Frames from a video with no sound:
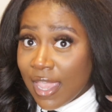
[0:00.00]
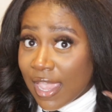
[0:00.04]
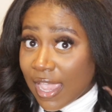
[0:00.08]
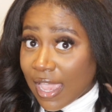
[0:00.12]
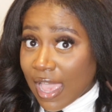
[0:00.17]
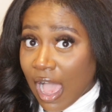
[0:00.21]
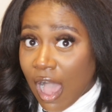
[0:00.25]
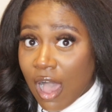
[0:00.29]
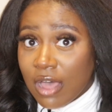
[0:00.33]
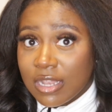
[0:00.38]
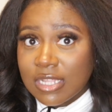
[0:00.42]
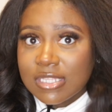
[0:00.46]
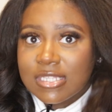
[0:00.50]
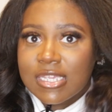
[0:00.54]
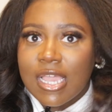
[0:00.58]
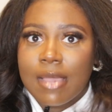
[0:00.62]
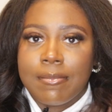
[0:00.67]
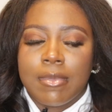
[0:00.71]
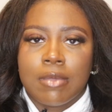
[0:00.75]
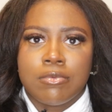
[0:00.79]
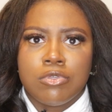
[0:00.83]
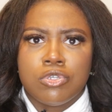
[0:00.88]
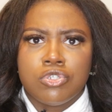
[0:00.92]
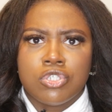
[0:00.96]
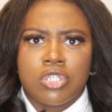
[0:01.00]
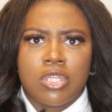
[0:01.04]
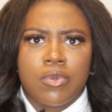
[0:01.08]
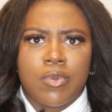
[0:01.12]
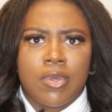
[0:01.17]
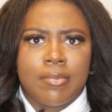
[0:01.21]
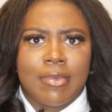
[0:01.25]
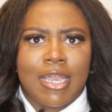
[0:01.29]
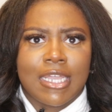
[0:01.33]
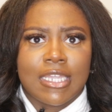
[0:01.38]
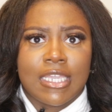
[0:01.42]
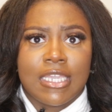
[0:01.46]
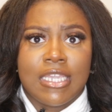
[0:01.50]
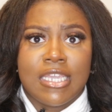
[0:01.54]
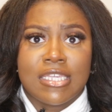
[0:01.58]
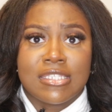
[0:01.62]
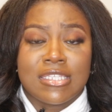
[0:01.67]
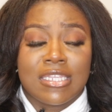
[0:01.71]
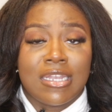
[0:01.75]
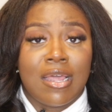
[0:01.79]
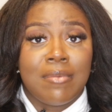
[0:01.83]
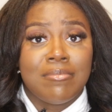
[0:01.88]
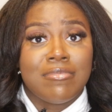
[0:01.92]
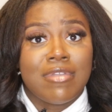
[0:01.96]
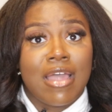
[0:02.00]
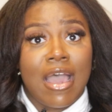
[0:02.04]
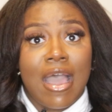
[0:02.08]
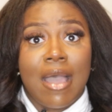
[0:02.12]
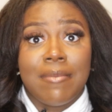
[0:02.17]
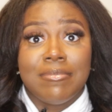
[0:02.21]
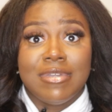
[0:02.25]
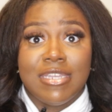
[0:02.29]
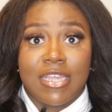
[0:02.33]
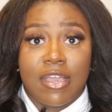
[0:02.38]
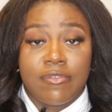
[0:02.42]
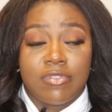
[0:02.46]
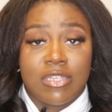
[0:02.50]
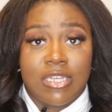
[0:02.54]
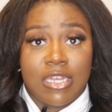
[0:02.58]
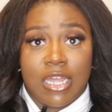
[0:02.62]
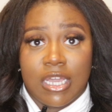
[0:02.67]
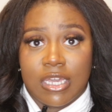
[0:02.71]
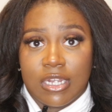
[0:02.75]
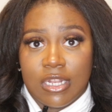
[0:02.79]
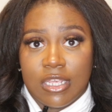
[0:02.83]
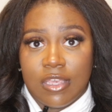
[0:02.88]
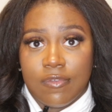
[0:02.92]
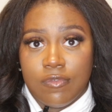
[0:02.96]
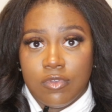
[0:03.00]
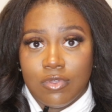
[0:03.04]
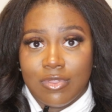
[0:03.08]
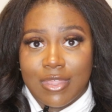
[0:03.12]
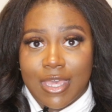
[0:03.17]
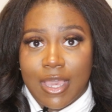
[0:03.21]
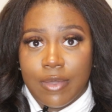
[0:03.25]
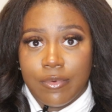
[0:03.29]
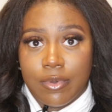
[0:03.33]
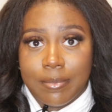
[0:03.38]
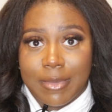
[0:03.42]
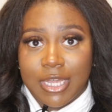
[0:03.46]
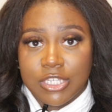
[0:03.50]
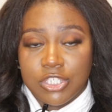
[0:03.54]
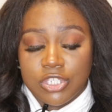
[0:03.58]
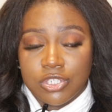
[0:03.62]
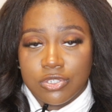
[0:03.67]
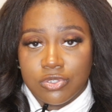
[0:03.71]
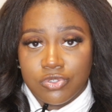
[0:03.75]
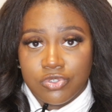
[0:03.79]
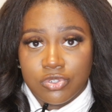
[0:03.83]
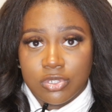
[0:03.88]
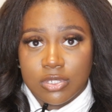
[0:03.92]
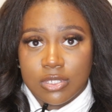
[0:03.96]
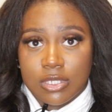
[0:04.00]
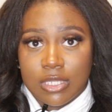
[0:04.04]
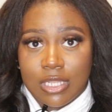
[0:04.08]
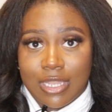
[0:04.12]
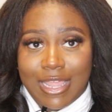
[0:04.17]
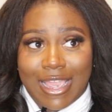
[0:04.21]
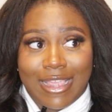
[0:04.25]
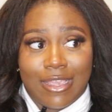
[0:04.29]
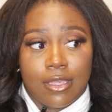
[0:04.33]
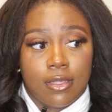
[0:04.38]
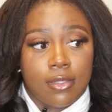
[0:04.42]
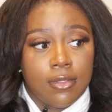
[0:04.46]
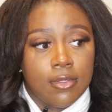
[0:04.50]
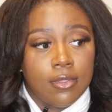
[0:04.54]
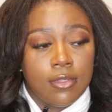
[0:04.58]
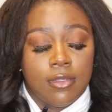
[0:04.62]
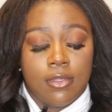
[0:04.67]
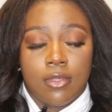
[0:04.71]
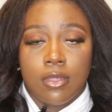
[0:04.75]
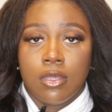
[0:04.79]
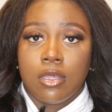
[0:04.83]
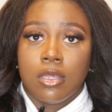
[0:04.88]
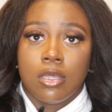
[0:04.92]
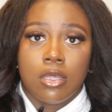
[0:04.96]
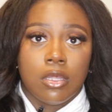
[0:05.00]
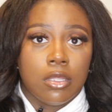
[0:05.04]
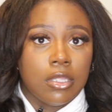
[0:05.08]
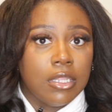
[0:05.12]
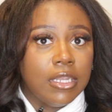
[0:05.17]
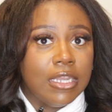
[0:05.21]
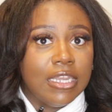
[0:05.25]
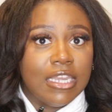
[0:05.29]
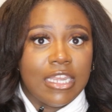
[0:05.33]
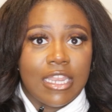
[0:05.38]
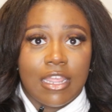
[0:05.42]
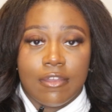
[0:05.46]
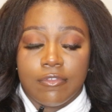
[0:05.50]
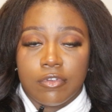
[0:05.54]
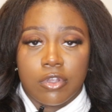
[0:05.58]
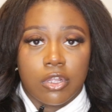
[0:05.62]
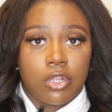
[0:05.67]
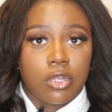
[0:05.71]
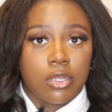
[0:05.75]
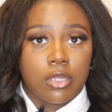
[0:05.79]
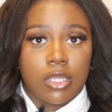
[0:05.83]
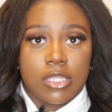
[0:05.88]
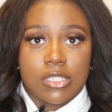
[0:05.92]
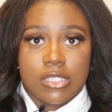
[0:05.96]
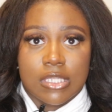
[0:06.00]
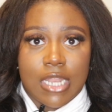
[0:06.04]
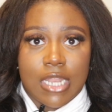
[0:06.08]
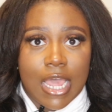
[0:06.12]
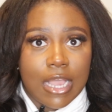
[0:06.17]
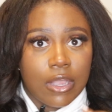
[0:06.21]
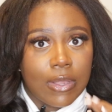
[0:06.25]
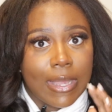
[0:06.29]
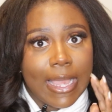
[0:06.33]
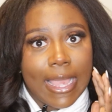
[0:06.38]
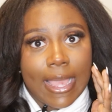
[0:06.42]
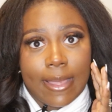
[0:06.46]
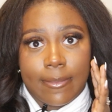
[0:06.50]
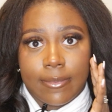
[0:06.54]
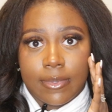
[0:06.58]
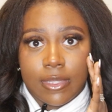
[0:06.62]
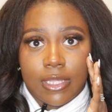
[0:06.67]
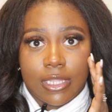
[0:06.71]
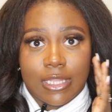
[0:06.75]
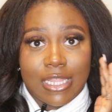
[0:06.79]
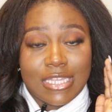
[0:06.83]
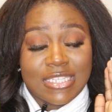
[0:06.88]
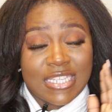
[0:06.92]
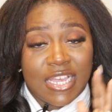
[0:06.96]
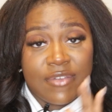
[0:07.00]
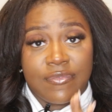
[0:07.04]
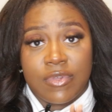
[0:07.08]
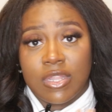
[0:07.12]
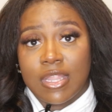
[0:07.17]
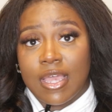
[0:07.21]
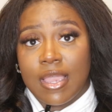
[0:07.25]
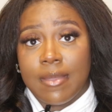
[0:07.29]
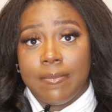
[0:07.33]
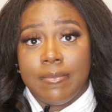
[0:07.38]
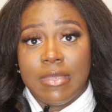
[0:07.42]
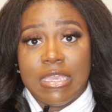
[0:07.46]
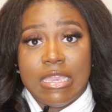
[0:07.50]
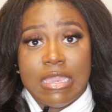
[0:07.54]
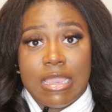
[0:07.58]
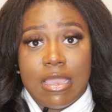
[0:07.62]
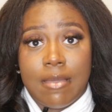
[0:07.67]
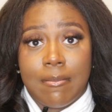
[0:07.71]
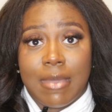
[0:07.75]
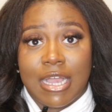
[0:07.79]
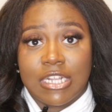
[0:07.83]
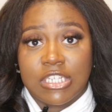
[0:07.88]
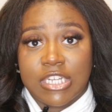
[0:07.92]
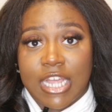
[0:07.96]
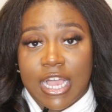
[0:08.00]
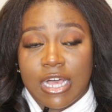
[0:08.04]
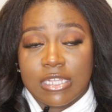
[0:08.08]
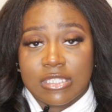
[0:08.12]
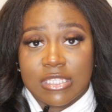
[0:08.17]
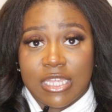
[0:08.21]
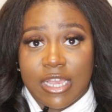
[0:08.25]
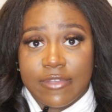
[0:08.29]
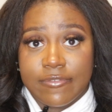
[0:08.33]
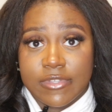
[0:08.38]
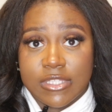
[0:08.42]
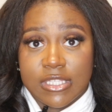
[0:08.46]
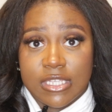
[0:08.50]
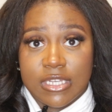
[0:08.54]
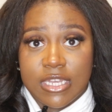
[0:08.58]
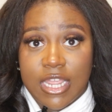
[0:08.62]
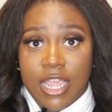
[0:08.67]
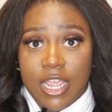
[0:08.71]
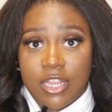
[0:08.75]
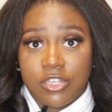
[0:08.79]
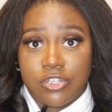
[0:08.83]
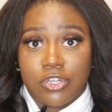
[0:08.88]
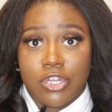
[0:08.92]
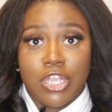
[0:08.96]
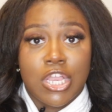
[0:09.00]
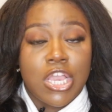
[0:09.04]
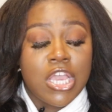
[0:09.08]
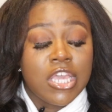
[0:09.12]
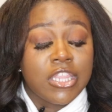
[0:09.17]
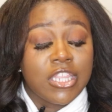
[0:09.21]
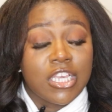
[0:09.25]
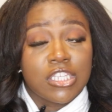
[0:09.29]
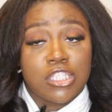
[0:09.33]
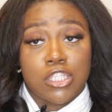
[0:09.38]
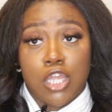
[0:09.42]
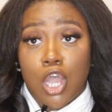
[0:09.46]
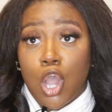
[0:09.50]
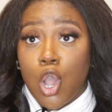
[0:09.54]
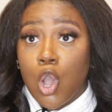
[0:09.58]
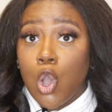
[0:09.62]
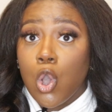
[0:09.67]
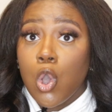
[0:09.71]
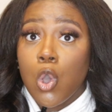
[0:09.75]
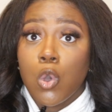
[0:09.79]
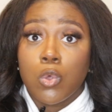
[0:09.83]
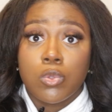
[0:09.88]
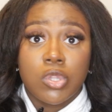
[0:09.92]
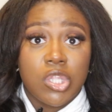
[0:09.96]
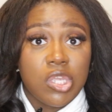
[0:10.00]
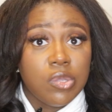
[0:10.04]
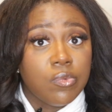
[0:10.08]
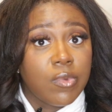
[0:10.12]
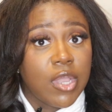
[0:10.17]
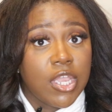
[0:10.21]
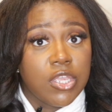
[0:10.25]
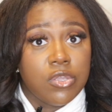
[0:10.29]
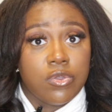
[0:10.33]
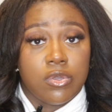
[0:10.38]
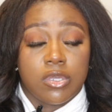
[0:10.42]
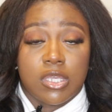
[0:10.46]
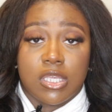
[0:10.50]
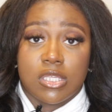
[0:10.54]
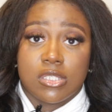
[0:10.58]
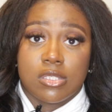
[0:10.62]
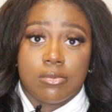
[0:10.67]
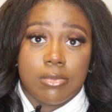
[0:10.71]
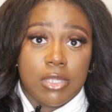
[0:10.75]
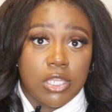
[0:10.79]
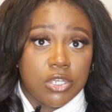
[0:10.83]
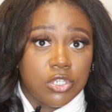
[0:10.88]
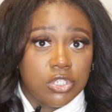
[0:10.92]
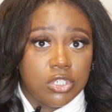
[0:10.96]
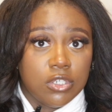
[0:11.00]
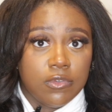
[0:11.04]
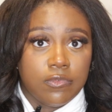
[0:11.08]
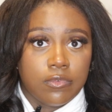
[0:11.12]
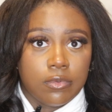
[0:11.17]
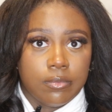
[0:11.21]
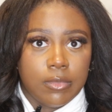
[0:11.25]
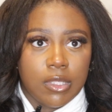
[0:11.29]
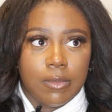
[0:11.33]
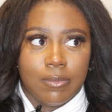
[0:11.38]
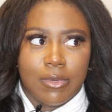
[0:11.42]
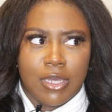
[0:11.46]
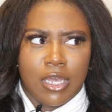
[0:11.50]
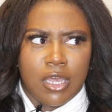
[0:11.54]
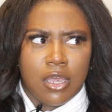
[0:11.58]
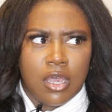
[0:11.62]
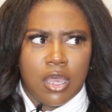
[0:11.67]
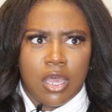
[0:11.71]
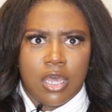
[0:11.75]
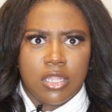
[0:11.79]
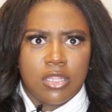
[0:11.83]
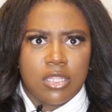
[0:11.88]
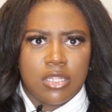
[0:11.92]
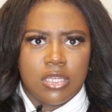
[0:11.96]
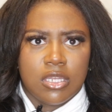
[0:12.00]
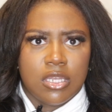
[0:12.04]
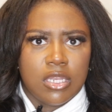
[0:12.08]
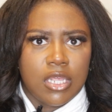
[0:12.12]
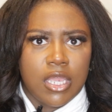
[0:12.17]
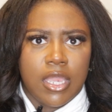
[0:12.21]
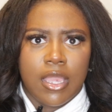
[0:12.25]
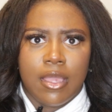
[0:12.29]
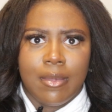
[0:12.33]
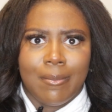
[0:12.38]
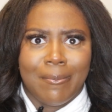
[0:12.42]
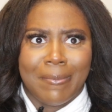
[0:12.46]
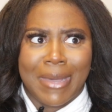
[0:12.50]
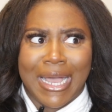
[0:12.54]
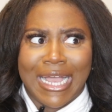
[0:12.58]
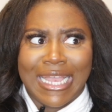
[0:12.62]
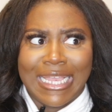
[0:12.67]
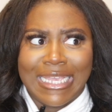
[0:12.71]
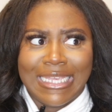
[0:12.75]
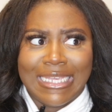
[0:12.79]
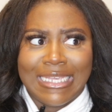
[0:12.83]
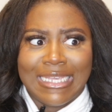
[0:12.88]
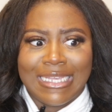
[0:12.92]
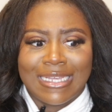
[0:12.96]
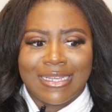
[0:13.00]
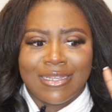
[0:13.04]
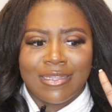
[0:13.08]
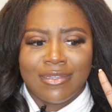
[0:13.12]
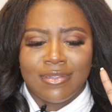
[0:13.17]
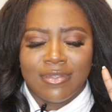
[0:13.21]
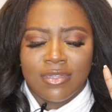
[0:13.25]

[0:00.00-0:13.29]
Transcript: And all the time I'm usually with my kids, and I'm definitely not going to give you that with my children. Like, never. It's not gonna happen unless I feel like me and my child's life is in danger. That's the only way you'll get some energy from me. But other than that, bye.